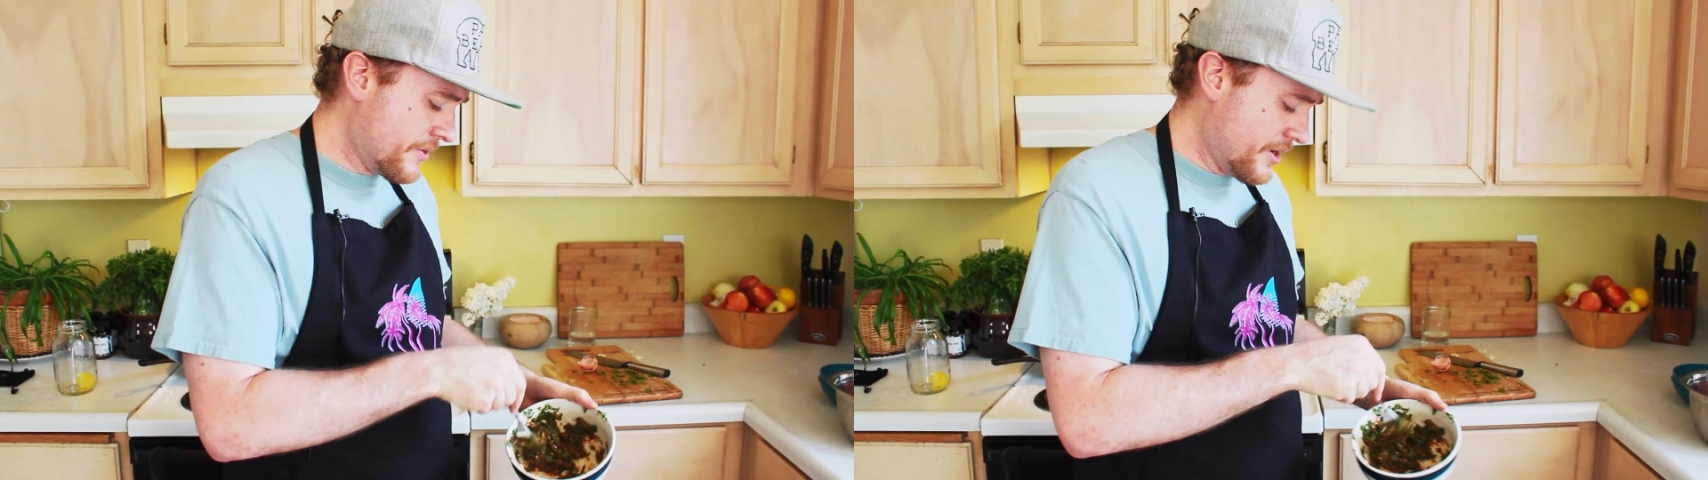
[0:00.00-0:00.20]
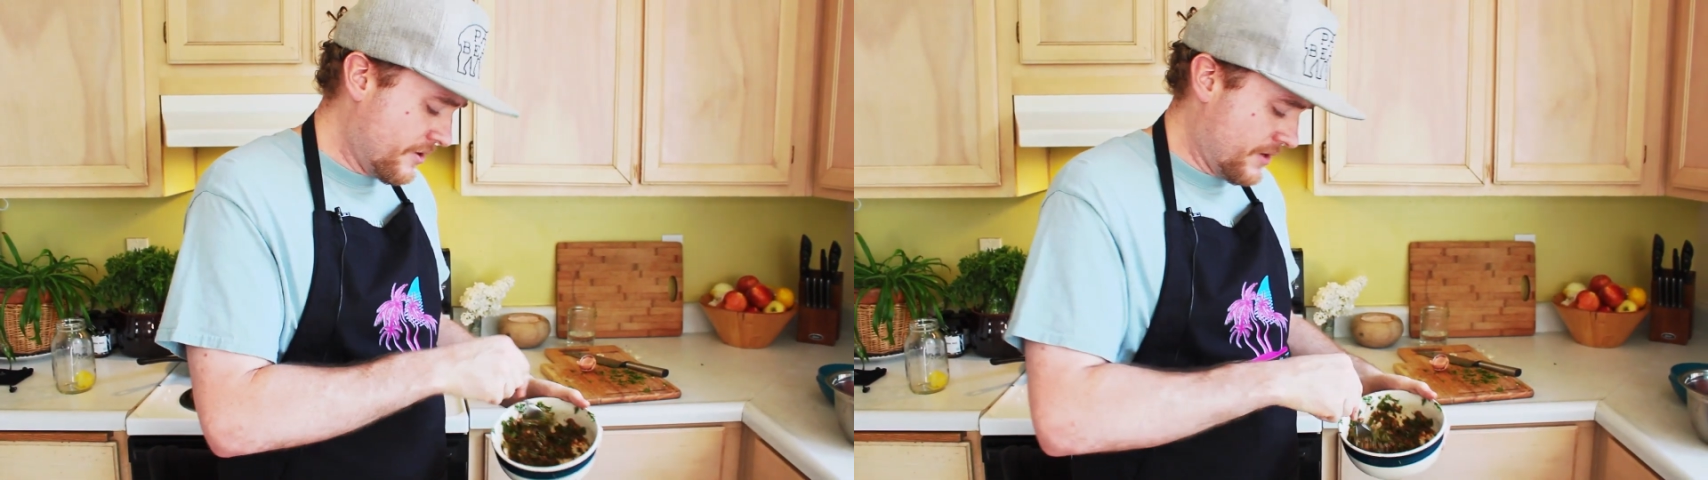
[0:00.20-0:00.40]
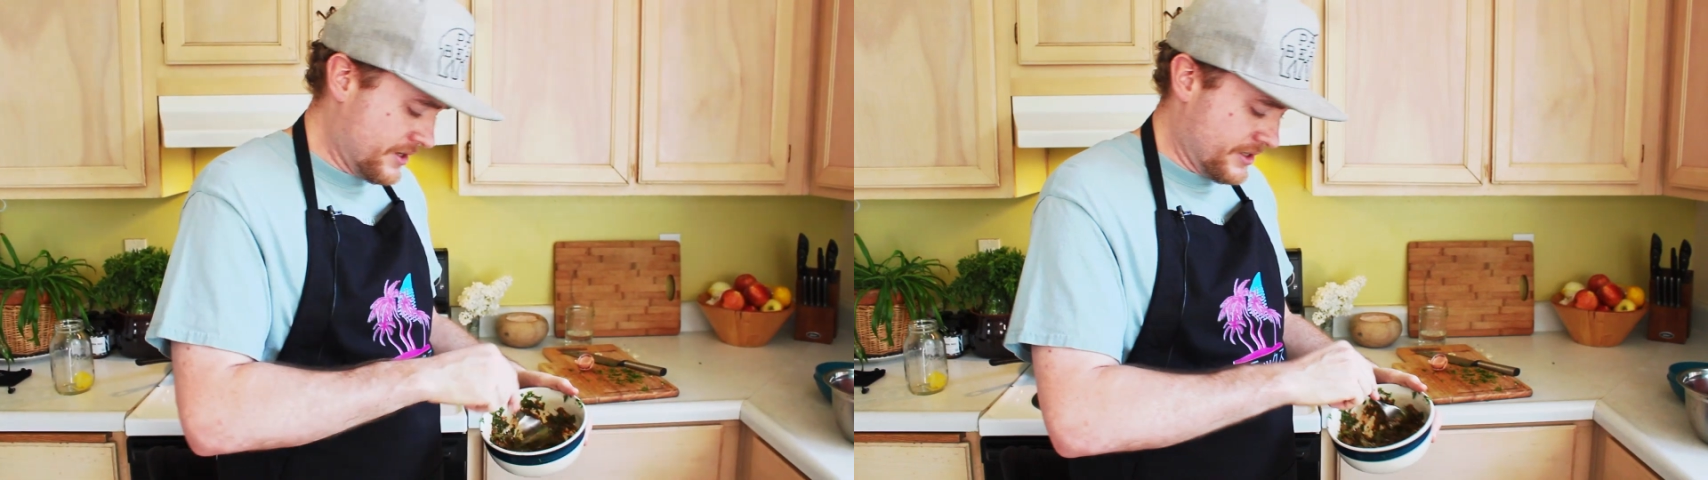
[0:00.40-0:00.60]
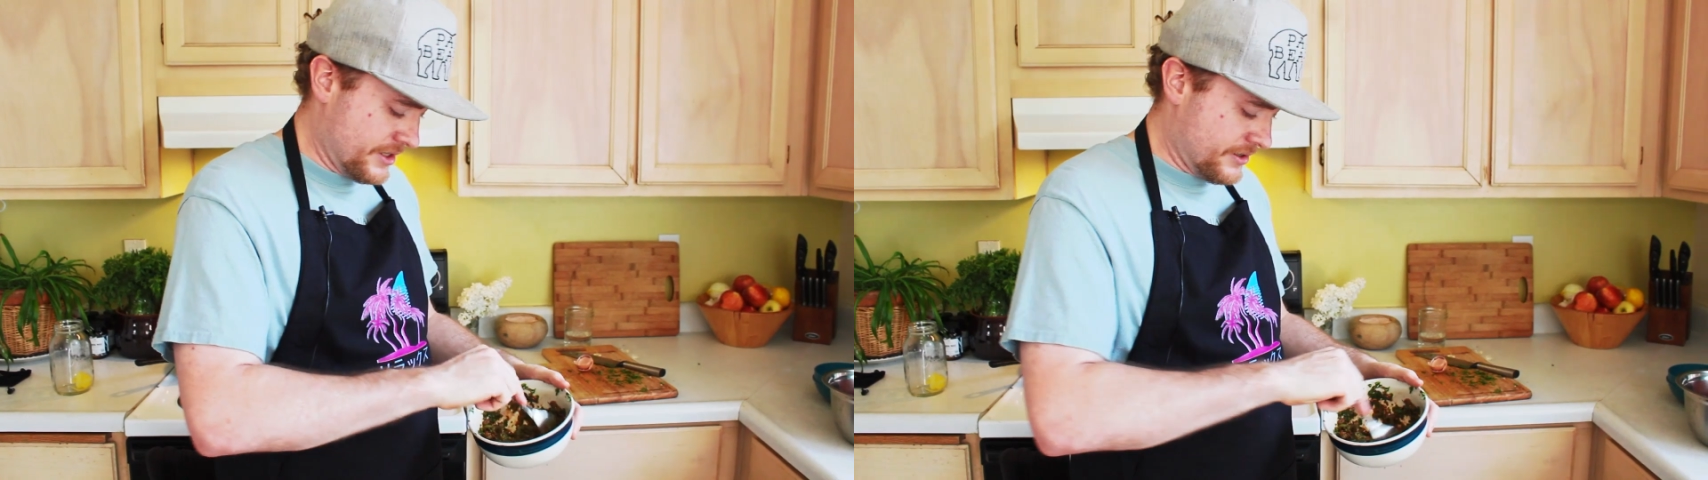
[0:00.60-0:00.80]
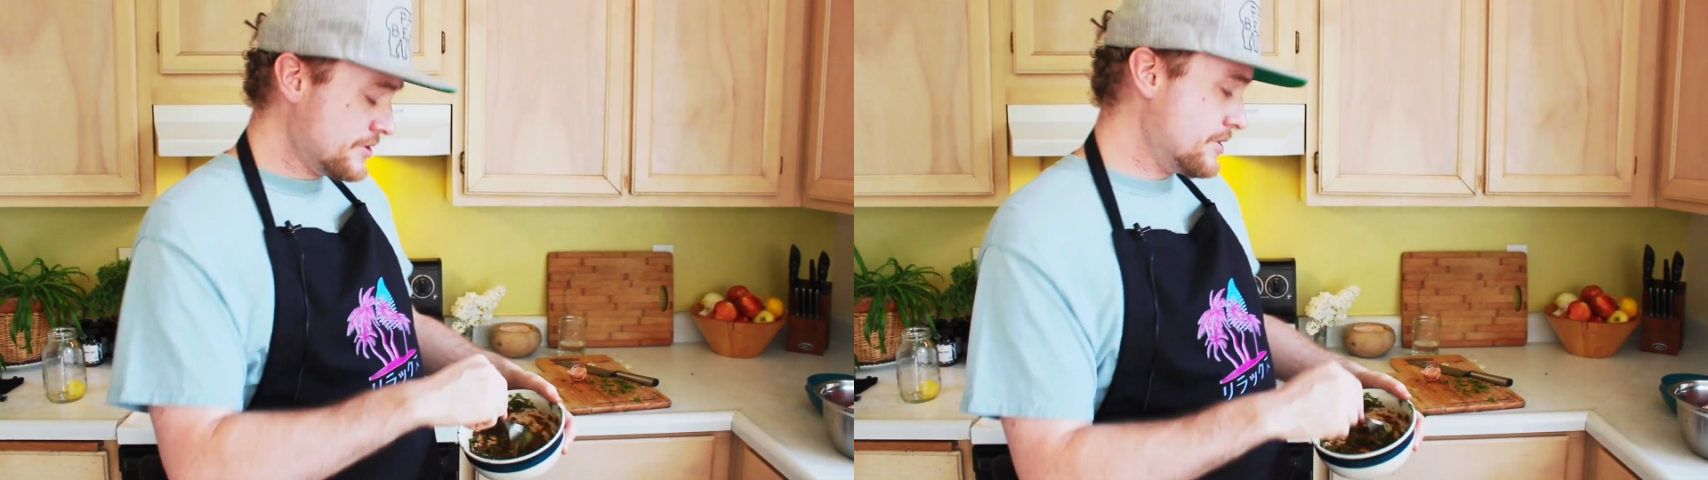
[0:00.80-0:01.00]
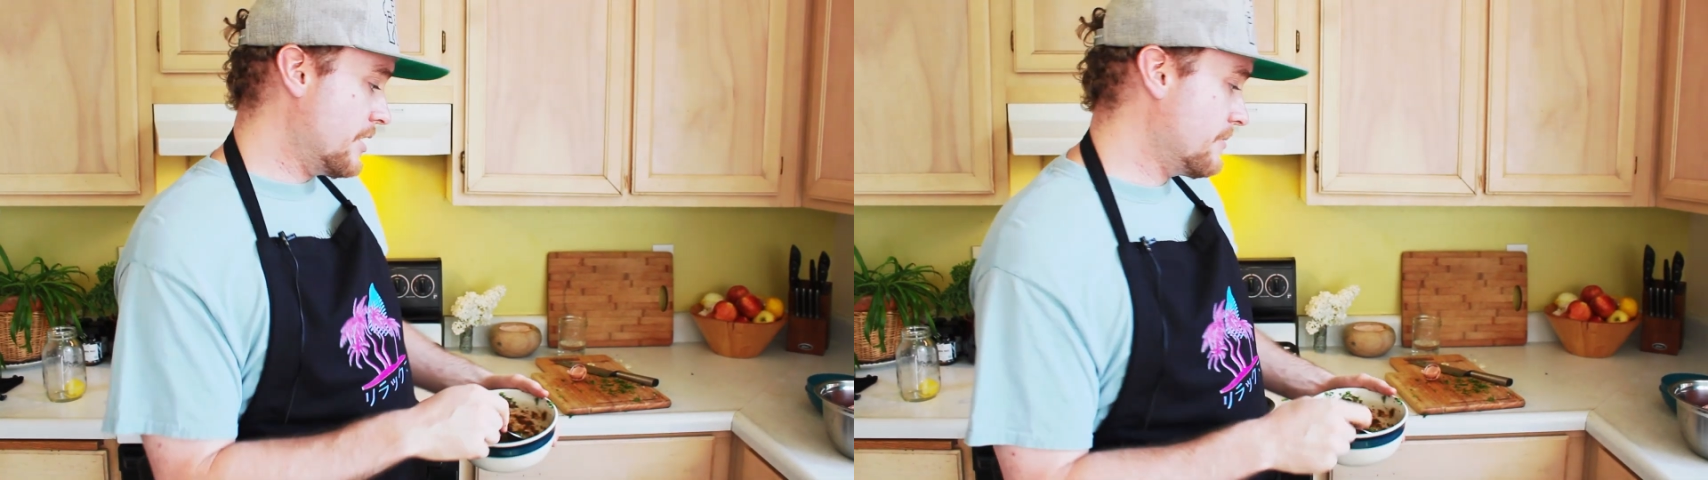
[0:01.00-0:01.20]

there right now. So I'm